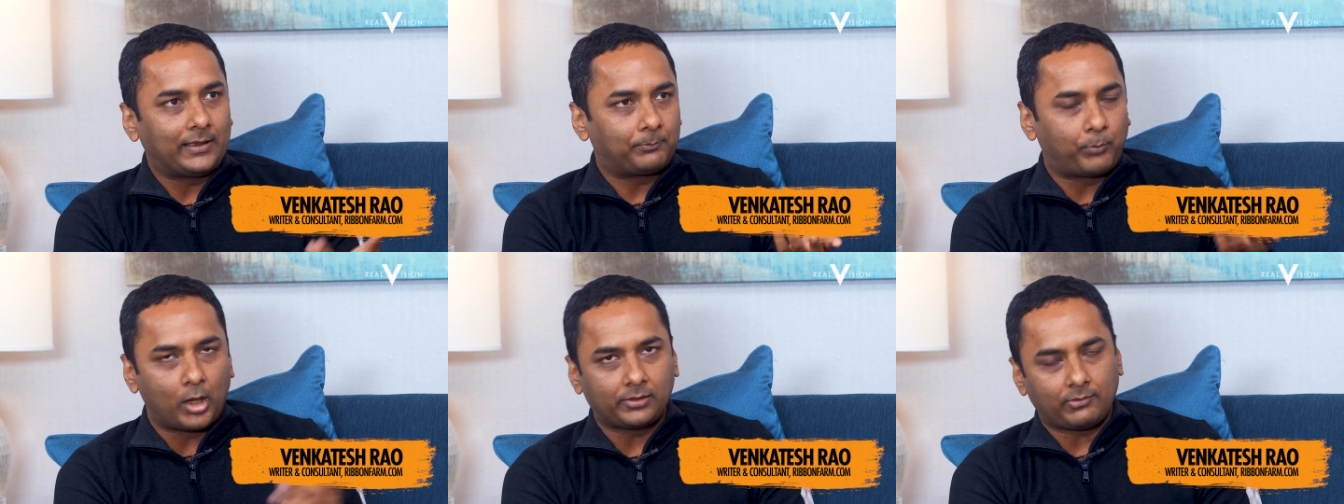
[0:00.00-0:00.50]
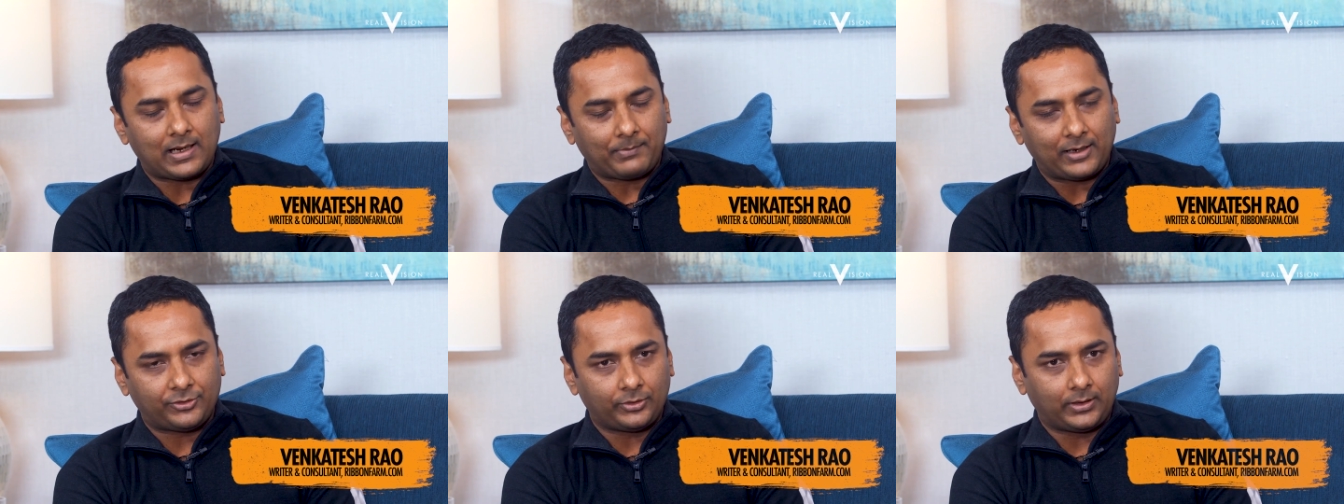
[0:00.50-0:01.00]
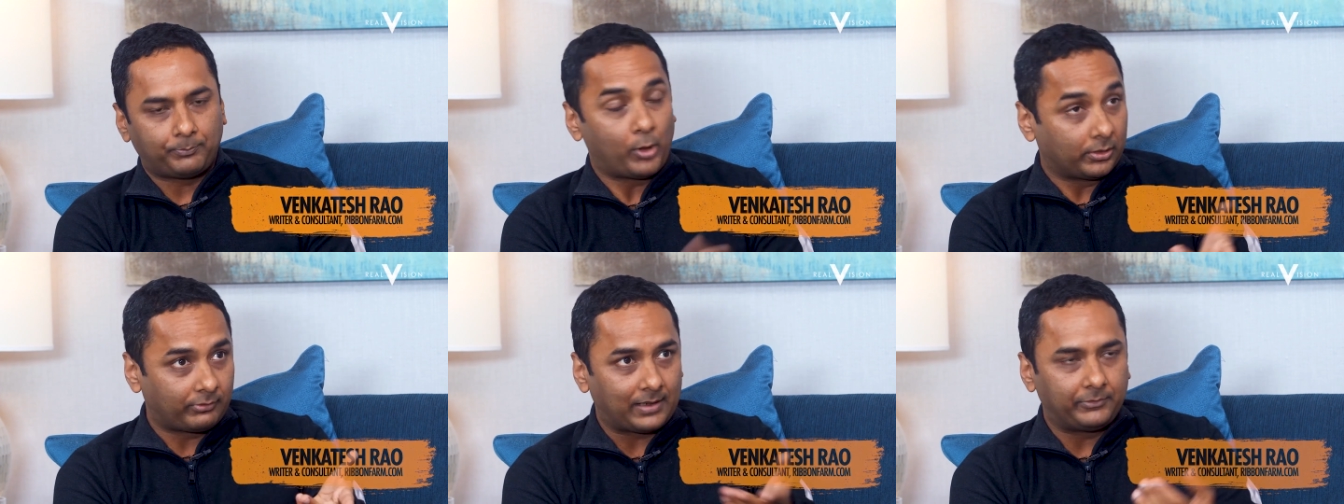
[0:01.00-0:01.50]
Like Paul Graham, actually,
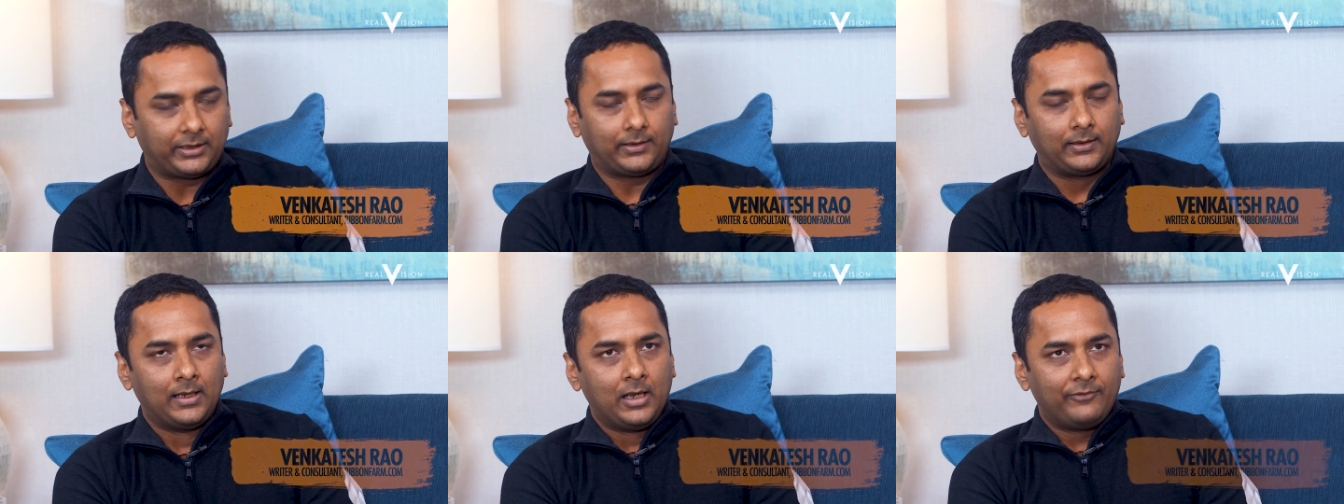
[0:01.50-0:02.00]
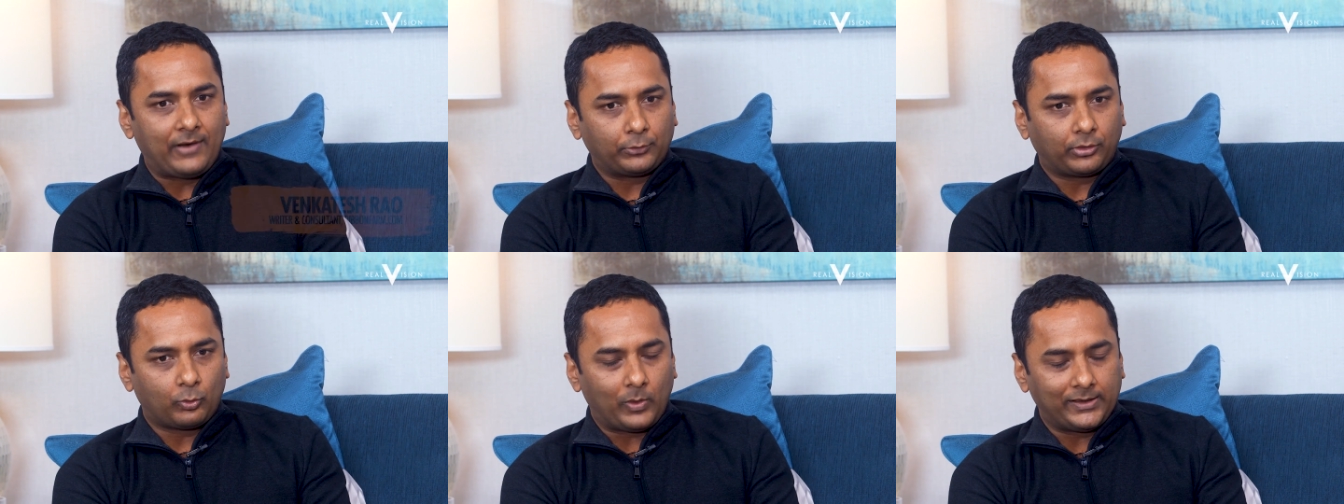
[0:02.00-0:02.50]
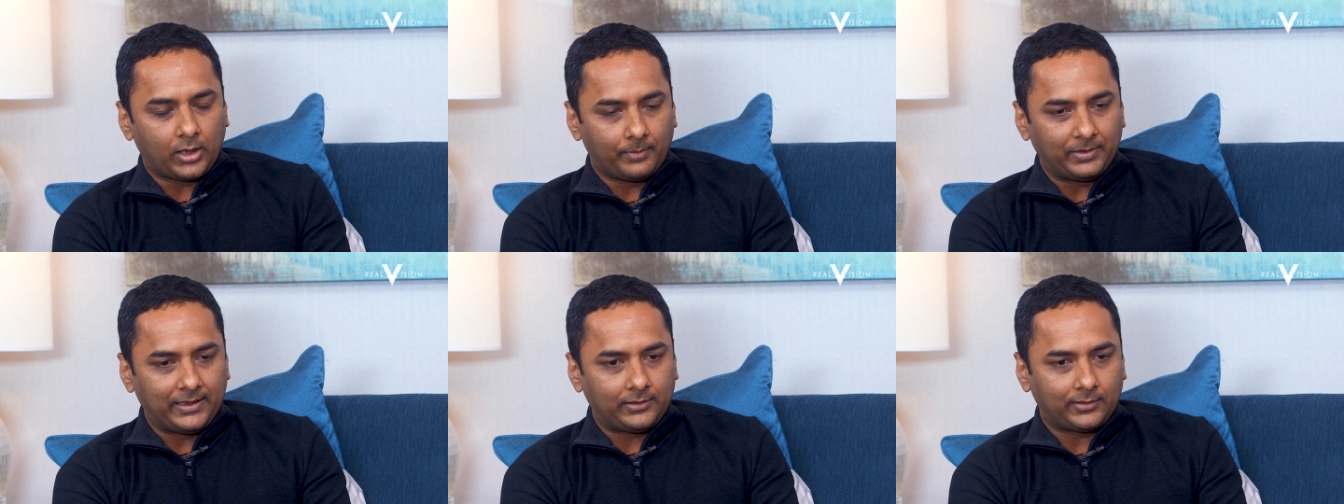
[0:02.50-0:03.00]
Paul Graham, the founder of Y
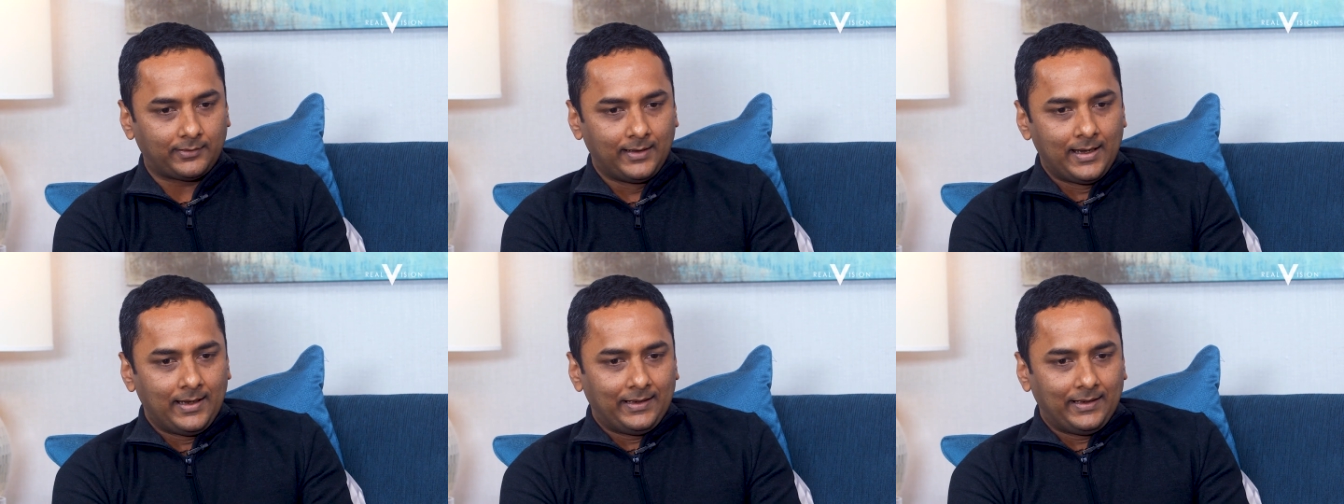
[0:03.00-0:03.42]
Combinator,